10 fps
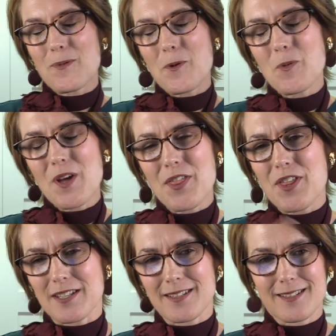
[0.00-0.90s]
with
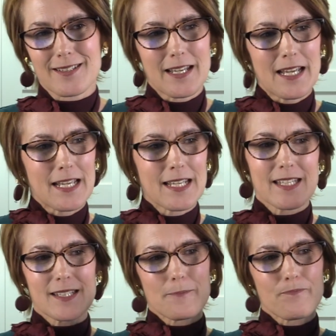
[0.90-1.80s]
this,
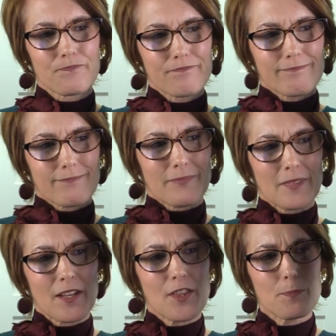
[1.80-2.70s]
is
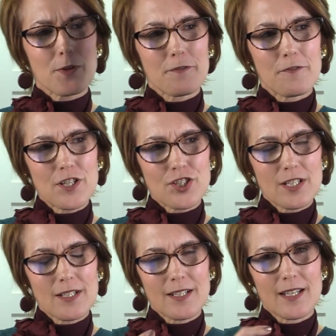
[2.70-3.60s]
the
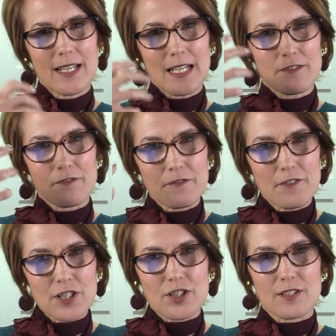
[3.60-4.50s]
provision in
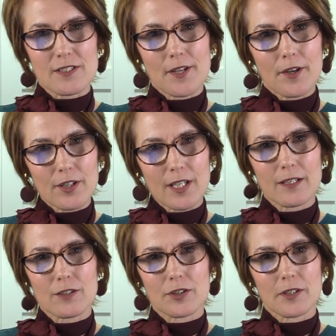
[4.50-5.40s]
vision. Say, okay,
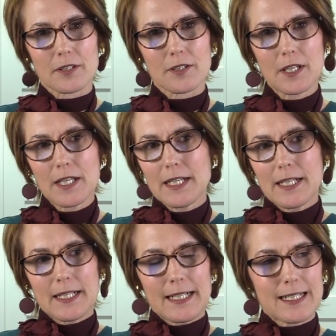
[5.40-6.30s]
God,
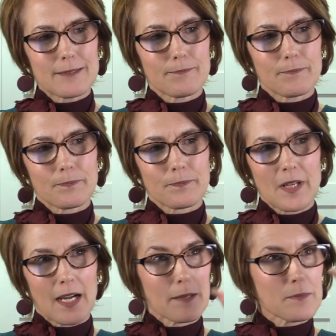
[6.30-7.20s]

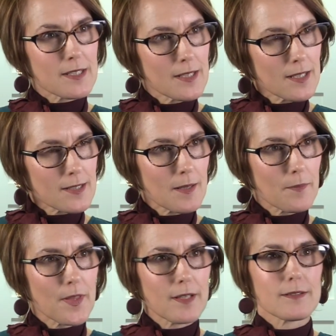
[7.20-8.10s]
I'm seeing
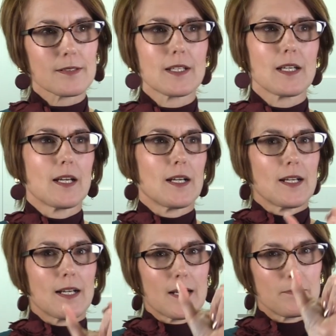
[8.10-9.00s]
something.
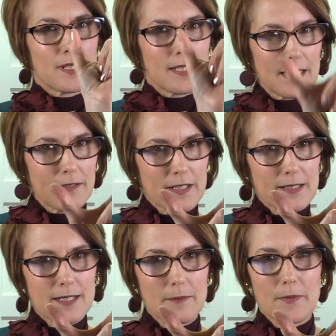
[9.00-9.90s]
I'm believing
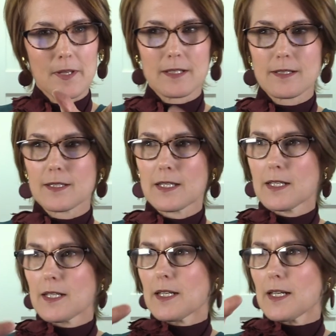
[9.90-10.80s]
something.
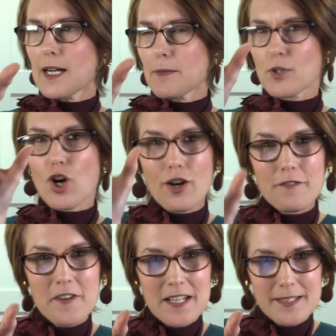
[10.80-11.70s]
I'm
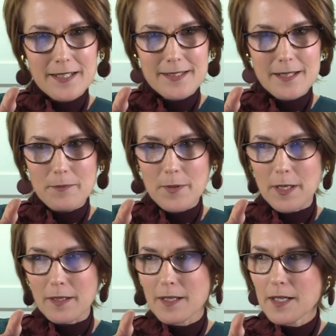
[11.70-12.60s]
confessing
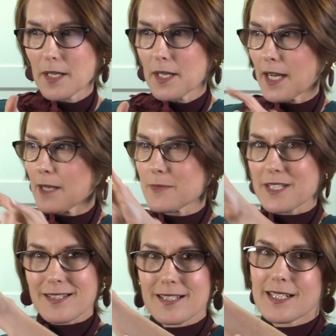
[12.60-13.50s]
something. I'm
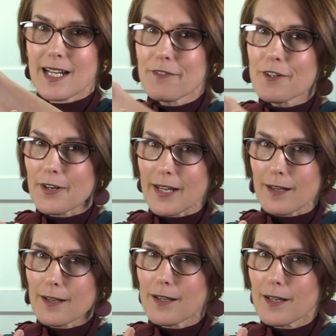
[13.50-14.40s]

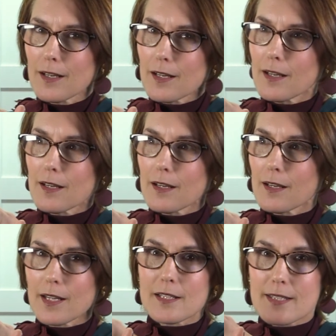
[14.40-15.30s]
discovering
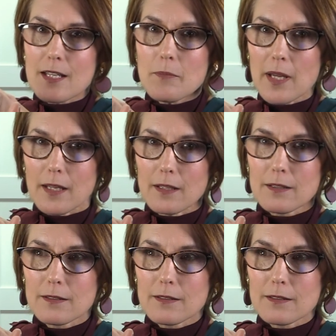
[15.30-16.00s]
it's in me.